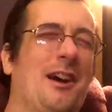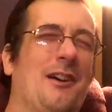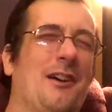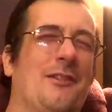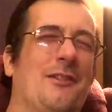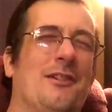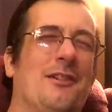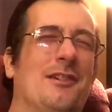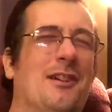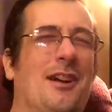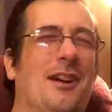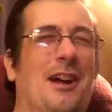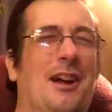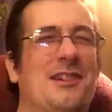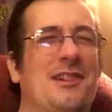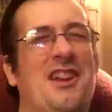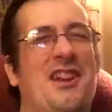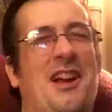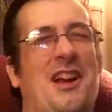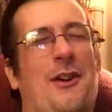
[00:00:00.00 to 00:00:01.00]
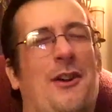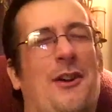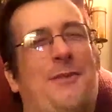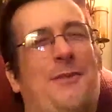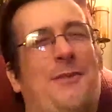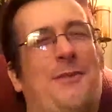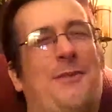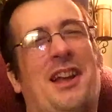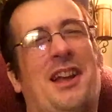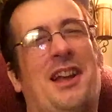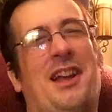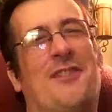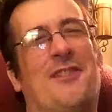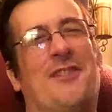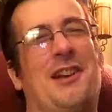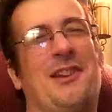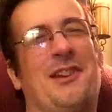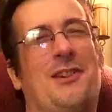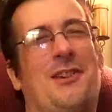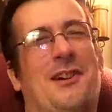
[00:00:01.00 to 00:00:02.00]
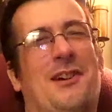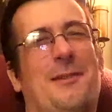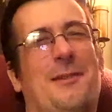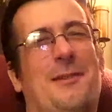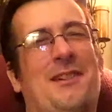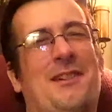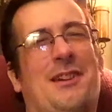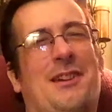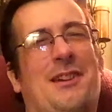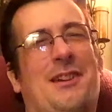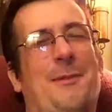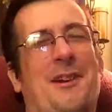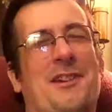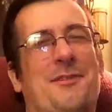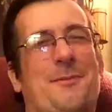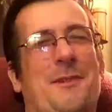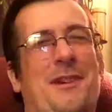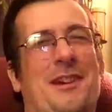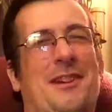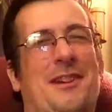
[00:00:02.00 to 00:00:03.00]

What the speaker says: It's not often I get to sit around and talk about comics, man.